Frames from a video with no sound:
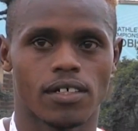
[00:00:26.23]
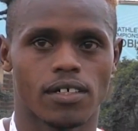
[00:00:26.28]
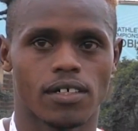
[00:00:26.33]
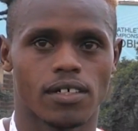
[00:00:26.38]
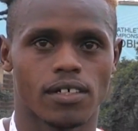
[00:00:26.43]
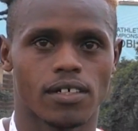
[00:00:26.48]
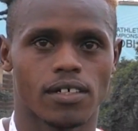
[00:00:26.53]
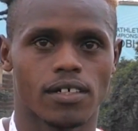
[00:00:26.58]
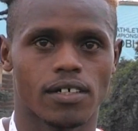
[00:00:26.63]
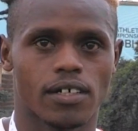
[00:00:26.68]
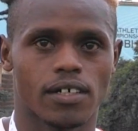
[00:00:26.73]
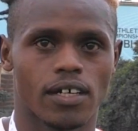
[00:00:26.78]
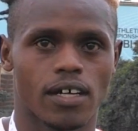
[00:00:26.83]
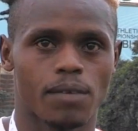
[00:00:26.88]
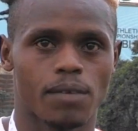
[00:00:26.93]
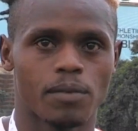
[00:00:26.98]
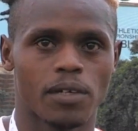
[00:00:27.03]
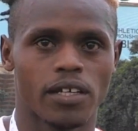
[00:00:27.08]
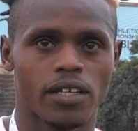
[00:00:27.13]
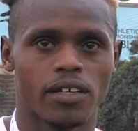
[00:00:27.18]

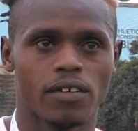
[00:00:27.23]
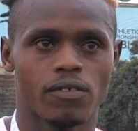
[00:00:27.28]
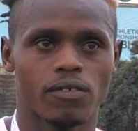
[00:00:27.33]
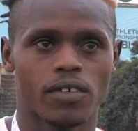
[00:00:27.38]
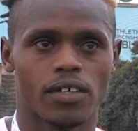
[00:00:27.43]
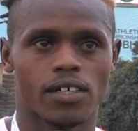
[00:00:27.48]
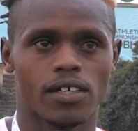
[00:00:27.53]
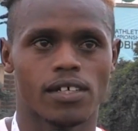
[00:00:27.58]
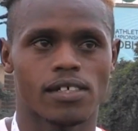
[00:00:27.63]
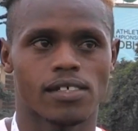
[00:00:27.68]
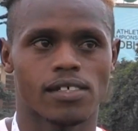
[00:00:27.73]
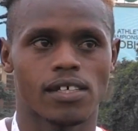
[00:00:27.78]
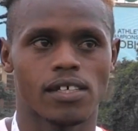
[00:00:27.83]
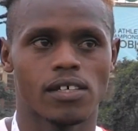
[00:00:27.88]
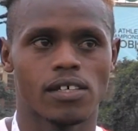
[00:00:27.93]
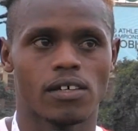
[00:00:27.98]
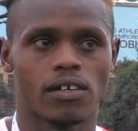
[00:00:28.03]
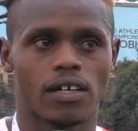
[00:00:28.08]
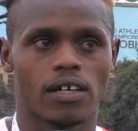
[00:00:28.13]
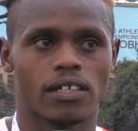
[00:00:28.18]
I believe
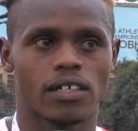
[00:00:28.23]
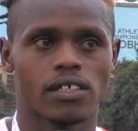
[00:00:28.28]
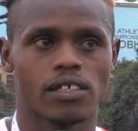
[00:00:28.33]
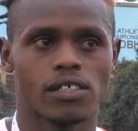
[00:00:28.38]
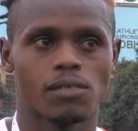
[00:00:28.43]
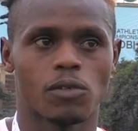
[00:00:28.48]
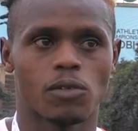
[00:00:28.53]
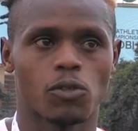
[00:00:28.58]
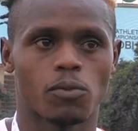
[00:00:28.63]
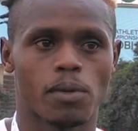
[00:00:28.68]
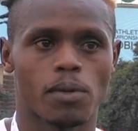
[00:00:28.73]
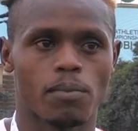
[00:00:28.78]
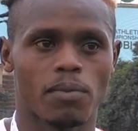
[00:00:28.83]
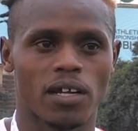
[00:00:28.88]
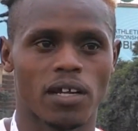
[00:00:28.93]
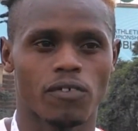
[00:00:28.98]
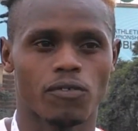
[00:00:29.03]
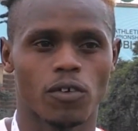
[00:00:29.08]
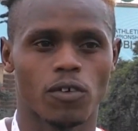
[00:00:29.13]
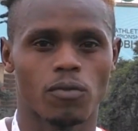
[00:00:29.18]
say at least we have a
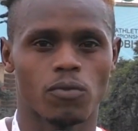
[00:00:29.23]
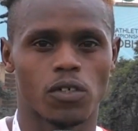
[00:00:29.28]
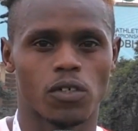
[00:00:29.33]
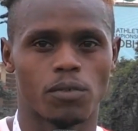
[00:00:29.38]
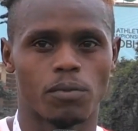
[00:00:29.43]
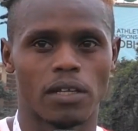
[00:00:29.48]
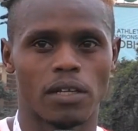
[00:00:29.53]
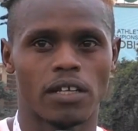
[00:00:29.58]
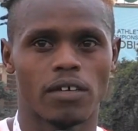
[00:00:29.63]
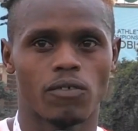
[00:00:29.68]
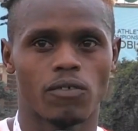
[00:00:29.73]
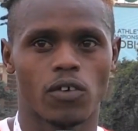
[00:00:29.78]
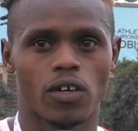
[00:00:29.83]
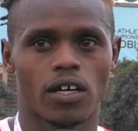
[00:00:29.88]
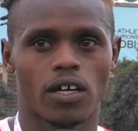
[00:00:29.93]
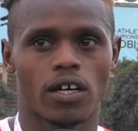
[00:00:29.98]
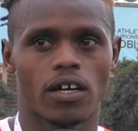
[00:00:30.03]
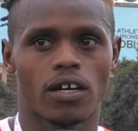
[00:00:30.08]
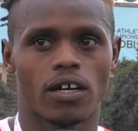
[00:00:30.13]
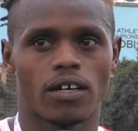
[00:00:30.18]
platform. We believe
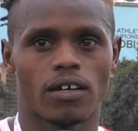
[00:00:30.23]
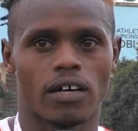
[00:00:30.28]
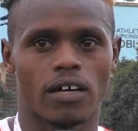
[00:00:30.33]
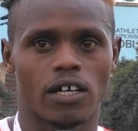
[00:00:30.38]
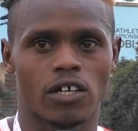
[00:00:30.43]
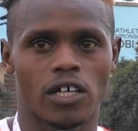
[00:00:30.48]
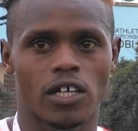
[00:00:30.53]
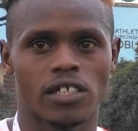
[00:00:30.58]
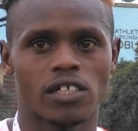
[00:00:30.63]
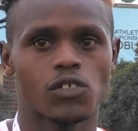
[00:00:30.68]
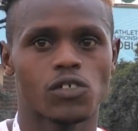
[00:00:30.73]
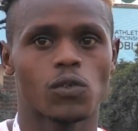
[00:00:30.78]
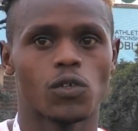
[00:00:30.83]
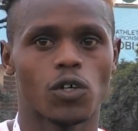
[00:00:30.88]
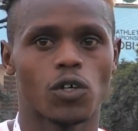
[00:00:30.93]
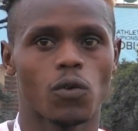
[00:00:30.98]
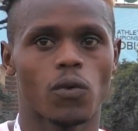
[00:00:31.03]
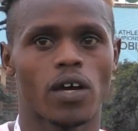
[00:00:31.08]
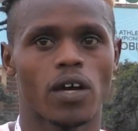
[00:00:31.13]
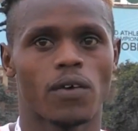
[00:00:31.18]
where at least we
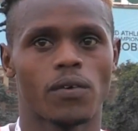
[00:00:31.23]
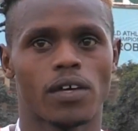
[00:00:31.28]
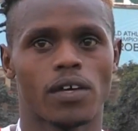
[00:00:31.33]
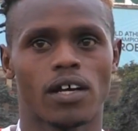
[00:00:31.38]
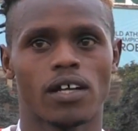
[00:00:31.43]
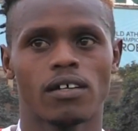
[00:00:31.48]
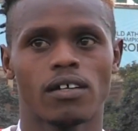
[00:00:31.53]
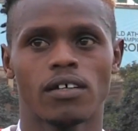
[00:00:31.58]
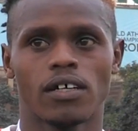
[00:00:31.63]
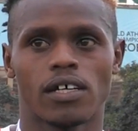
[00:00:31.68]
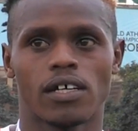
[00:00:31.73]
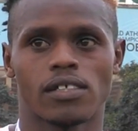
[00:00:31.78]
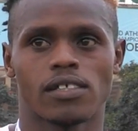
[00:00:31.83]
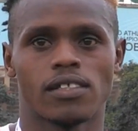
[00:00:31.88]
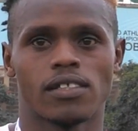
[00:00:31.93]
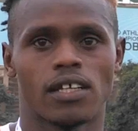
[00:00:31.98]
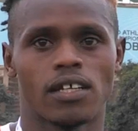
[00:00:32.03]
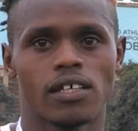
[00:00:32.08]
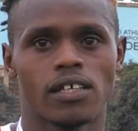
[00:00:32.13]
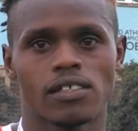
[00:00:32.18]
know where we are. Uh-huh.
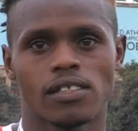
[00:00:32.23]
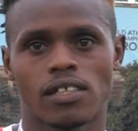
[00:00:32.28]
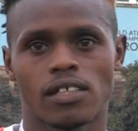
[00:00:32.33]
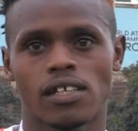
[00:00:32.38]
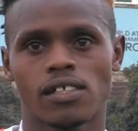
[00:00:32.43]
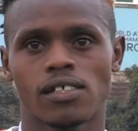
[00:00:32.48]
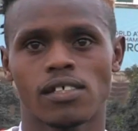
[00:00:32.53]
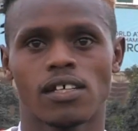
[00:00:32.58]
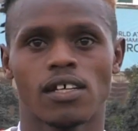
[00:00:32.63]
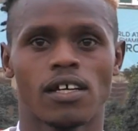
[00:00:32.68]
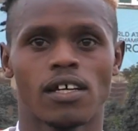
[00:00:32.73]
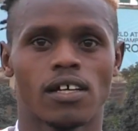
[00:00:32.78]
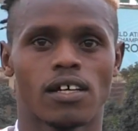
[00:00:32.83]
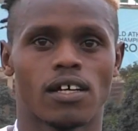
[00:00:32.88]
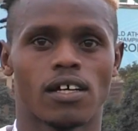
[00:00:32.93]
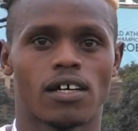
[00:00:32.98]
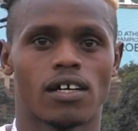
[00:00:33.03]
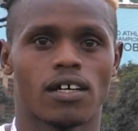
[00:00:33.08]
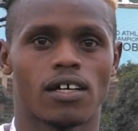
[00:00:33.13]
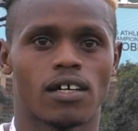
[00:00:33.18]
As the league starts. Uh-huh.
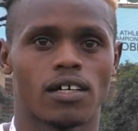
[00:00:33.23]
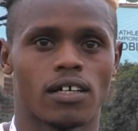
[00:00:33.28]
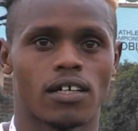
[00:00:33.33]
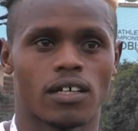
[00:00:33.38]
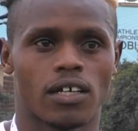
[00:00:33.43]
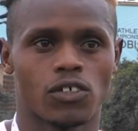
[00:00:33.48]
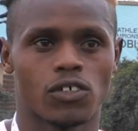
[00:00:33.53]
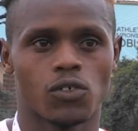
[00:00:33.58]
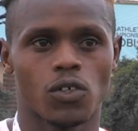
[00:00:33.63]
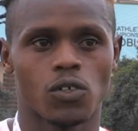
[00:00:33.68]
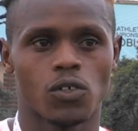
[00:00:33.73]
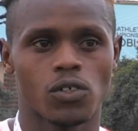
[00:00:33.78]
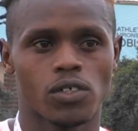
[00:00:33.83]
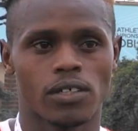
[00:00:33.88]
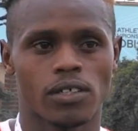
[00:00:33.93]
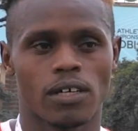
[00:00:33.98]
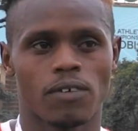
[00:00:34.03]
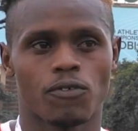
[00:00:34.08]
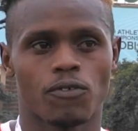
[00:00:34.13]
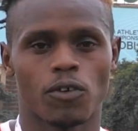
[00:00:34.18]
And
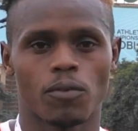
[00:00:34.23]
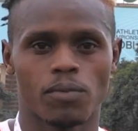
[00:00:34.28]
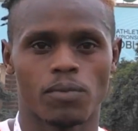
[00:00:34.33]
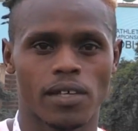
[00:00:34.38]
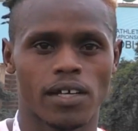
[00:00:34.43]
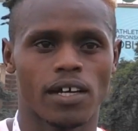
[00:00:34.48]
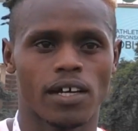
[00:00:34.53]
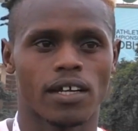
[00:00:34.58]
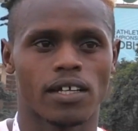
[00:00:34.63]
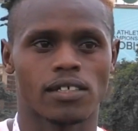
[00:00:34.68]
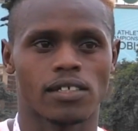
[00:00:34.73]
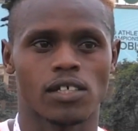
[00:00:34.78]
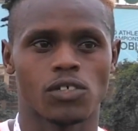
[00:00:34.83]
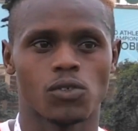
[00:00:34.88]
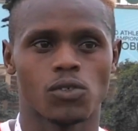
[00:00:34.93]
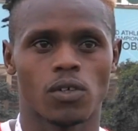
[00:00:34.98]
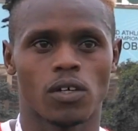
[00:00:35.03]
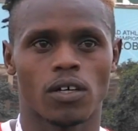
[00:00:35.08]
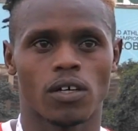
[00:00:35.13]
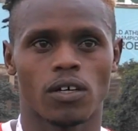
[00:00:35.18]
coach from there and as a
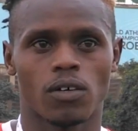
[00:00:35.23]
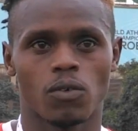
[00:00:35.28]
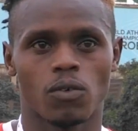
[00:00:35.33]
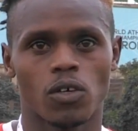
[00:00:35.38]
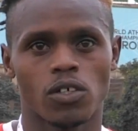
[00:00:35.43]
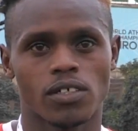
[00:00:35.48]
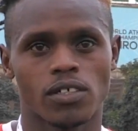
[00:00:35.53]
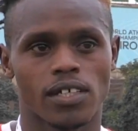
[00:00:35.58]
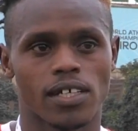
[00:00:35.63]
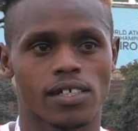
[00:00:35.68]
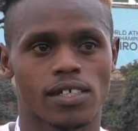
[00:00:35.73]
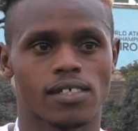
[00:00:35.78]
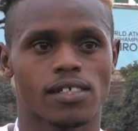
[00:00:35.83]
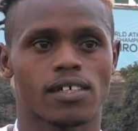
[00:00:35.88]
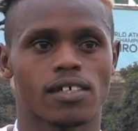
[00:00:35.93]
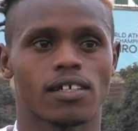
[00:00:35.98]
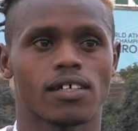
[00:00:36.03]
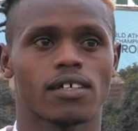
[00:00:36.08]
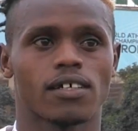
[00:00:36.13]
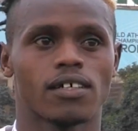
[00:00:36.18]
jua what next.
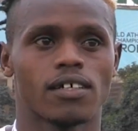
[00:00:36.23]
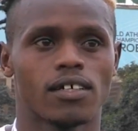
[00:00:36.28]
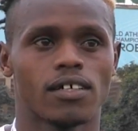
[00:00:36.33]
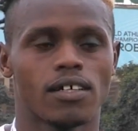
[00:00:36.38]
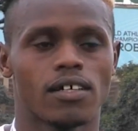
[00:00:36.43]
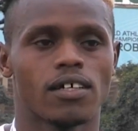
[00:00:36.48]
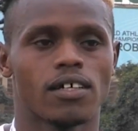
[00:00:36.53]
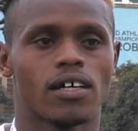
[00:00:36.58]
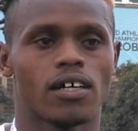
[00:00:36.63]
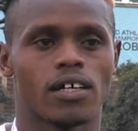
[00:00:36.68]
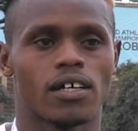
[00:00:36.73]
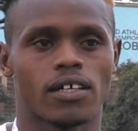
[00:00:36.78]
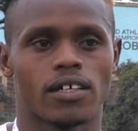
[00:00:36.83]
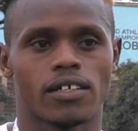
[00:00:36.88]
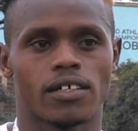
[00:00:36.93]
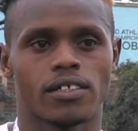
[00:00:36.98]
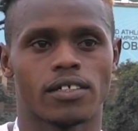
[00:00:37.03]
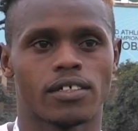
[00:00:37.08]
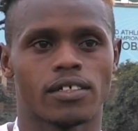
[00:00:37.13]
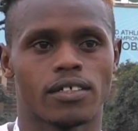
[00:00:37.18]

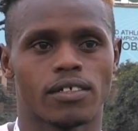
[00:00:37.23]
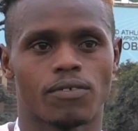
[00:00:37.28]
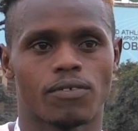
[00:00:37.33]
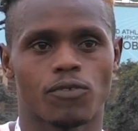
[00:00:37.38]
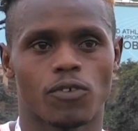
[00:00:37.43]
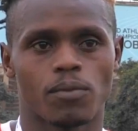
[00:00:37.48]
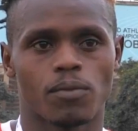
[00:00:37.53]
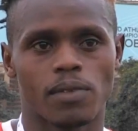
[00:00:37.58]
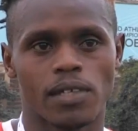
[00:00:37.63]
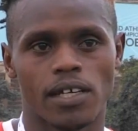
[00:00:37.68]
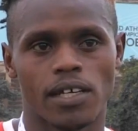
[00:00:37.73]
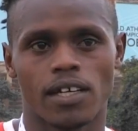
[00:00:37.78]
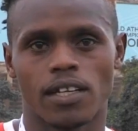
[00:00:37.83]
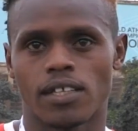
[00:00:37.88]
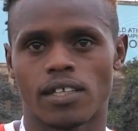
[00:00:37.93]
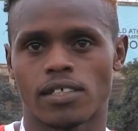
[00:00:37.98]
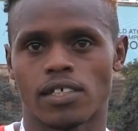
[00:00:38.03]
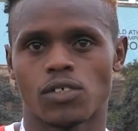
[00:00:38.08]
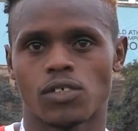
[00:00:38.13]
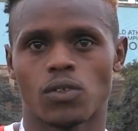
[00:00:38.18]
And from there
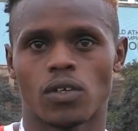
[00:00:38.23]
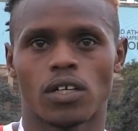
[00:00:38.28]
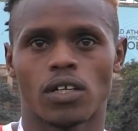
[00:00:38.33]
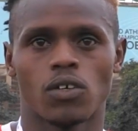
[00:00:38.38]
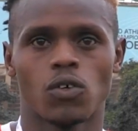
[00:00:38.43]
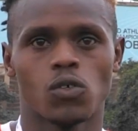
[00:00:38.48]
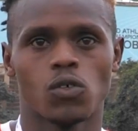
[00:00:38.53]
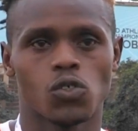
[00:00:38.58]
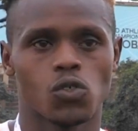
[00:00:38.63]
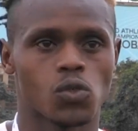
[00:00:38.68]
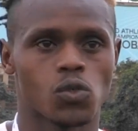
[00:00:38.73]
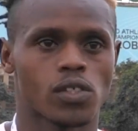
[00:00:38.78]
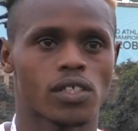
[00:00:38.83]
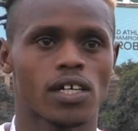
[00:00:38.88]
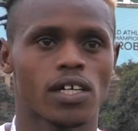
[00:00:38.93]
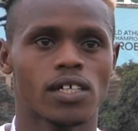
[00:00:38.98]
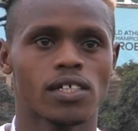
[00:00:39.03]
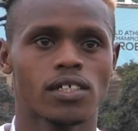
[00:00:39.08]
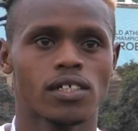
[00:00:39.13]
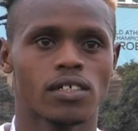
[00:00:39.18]
as a jua who's to
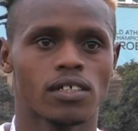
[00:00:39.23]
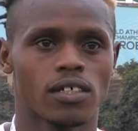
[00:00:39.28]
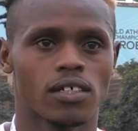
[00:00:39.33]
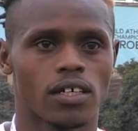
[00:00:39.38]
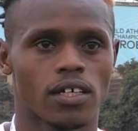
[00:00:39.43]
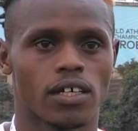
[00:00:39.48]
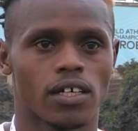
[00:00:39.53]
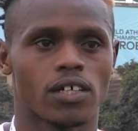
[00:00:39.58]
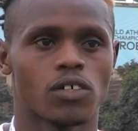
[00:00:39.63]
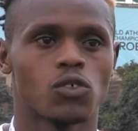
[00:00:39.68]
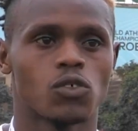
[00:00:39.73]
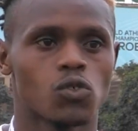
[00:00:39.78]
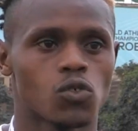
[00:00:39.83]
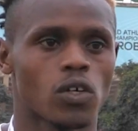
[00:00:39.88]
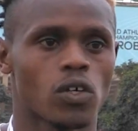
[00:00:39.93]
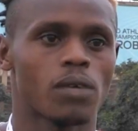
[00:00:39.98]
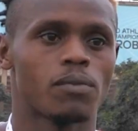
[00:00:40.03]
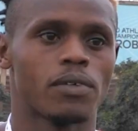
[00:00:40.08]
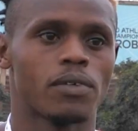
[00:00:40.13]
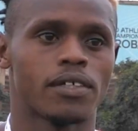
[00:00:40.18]
start. Uh-huh. And who to
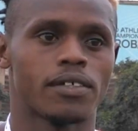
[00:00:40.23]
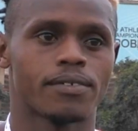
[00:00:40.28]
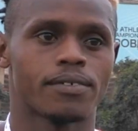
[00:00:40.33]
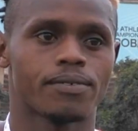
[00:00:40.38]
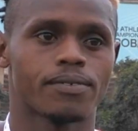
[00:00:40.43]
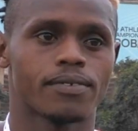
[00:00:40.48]
come in.